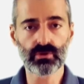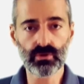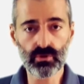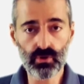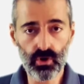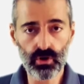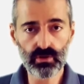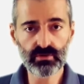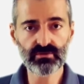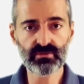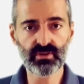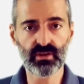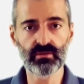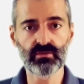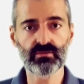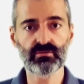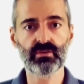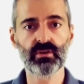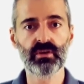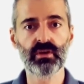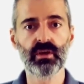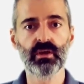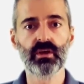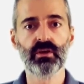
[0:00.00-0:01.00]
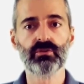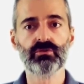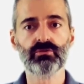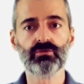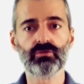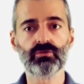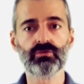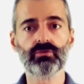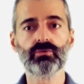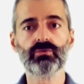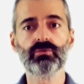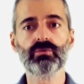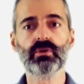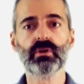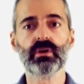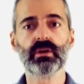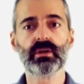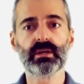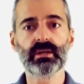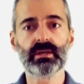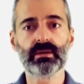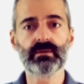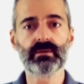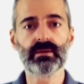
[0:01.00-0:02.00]
content to
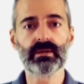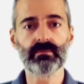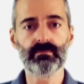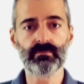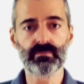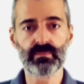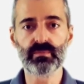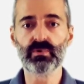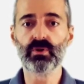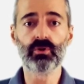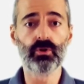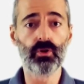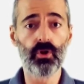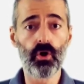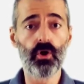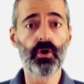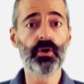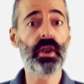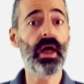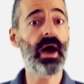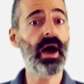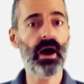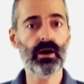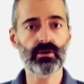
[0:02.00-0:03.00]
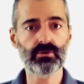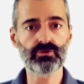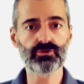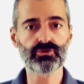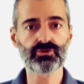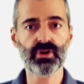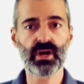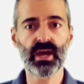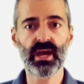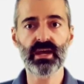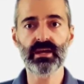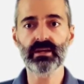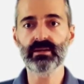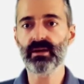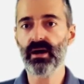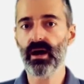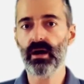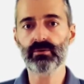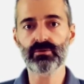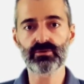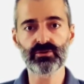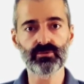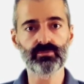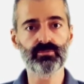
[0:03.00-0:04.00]
learn how to trade, how
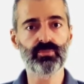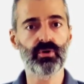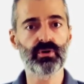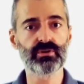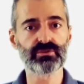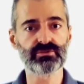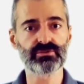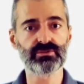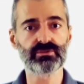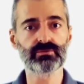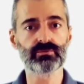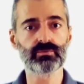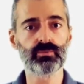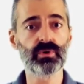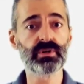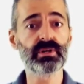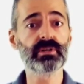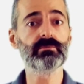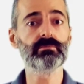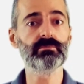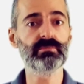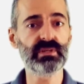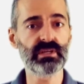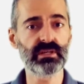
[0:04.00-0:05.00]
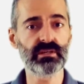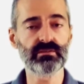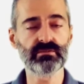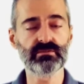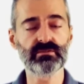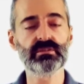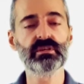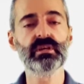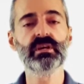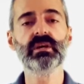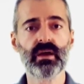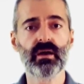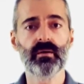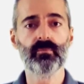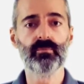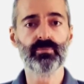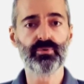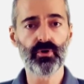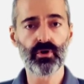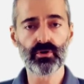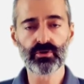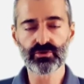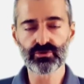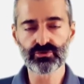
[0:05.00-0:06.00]
to deposit, what it means.
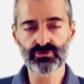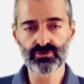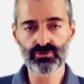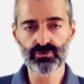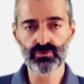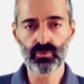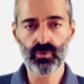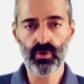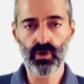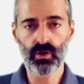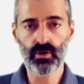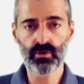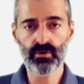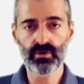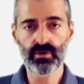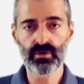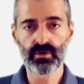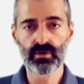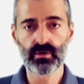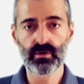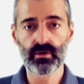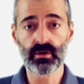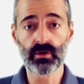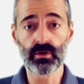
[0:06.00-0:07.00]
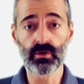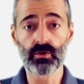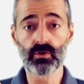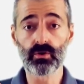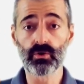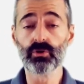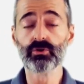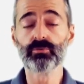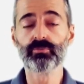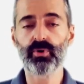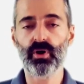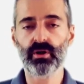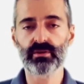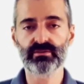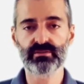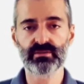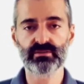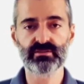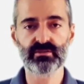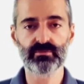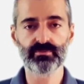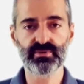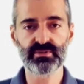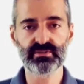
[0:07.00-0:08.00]
Brokers who are good
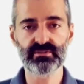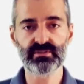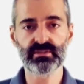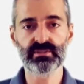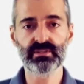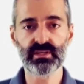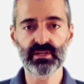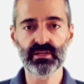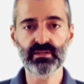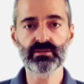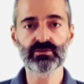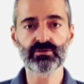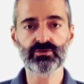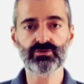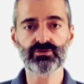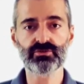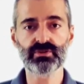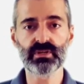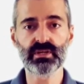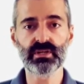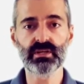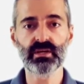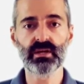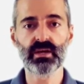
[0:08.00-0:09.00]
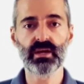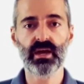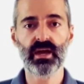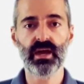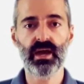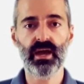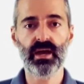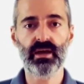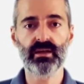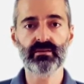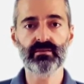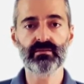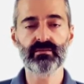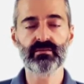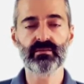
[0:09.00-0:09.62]
participants in the industry and